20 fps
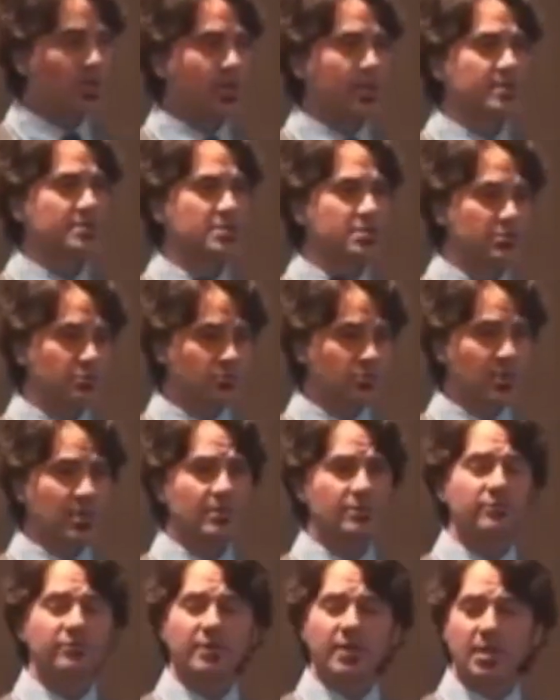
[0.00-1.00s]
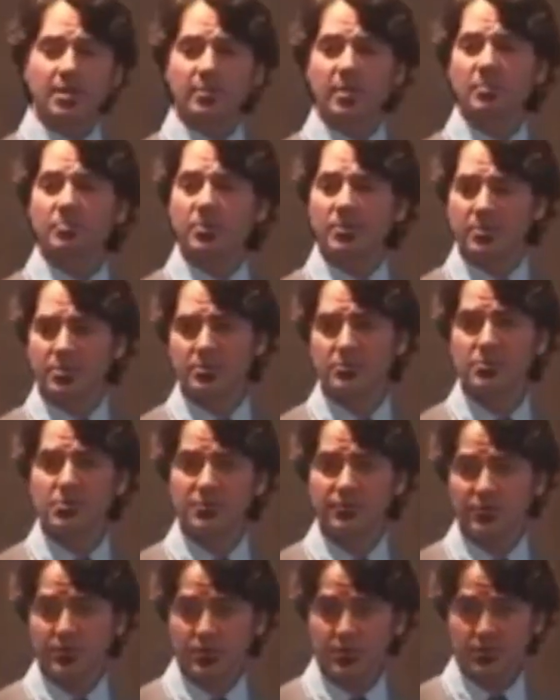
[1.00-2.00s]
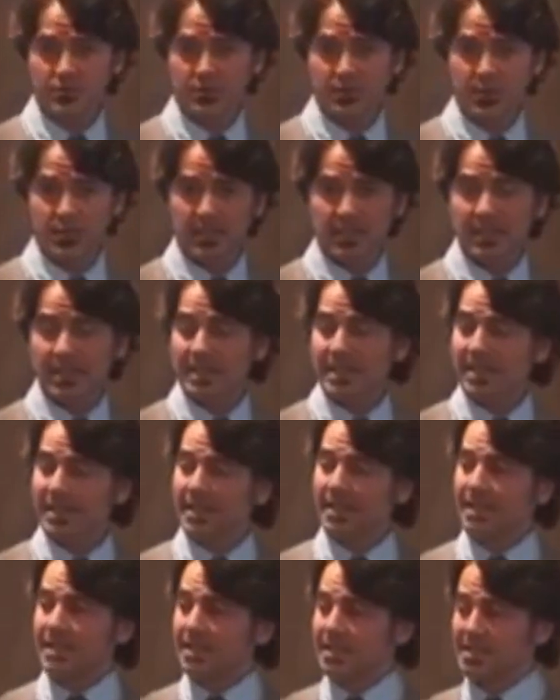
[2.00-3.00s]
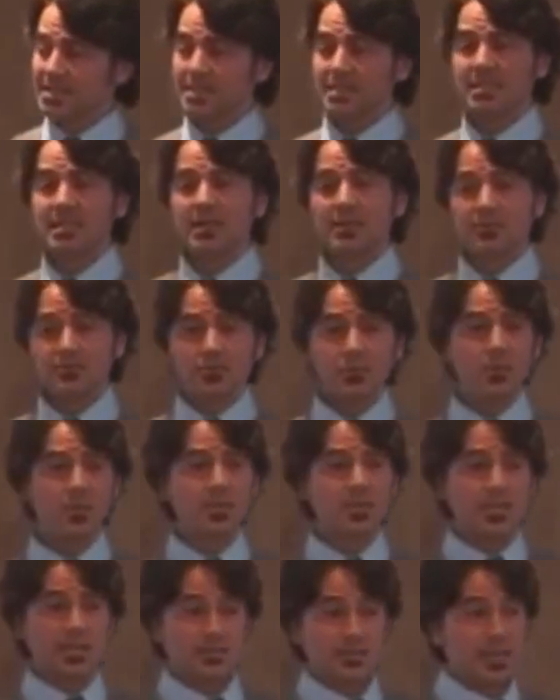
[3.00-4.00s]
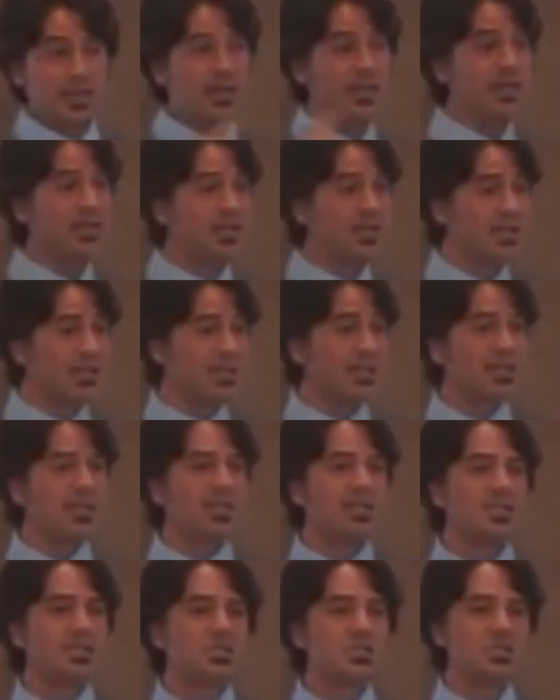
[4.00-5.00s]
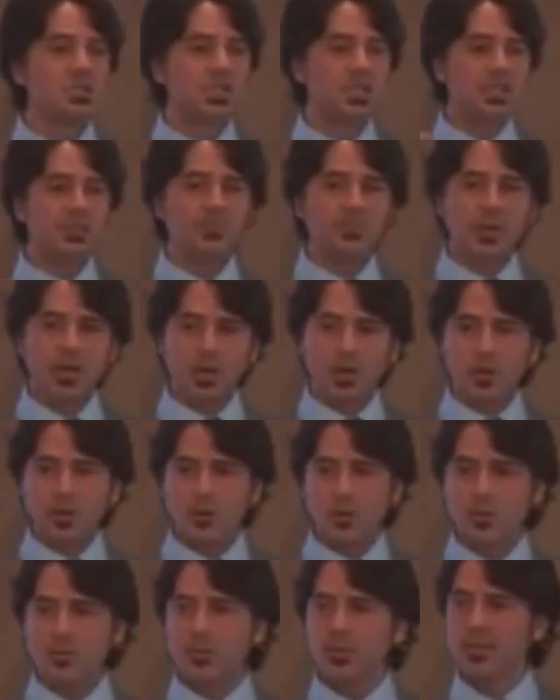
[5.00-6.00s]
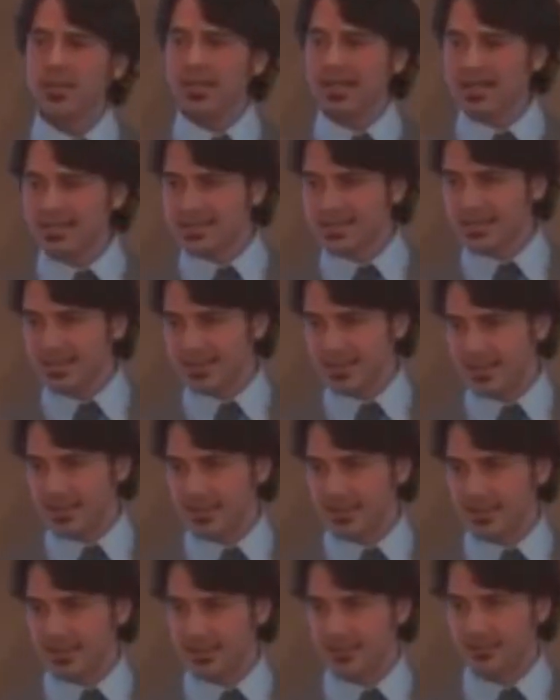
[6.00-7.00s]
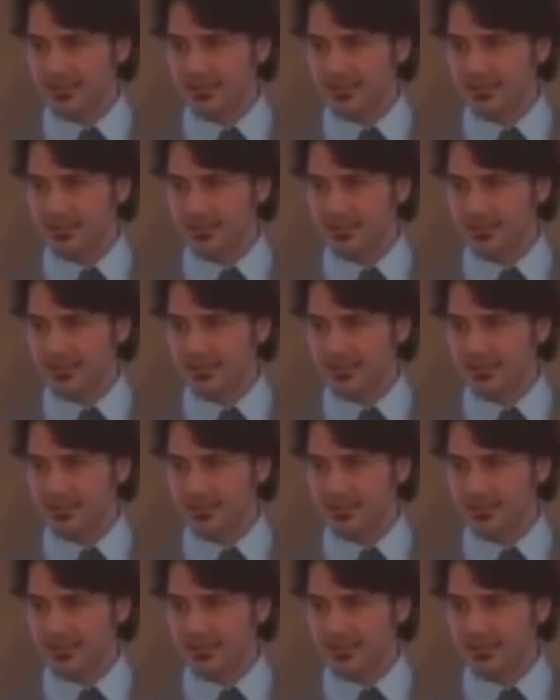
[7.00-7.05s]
cost to run a farm and produce food. The stuff we're living on is cheapo plastic.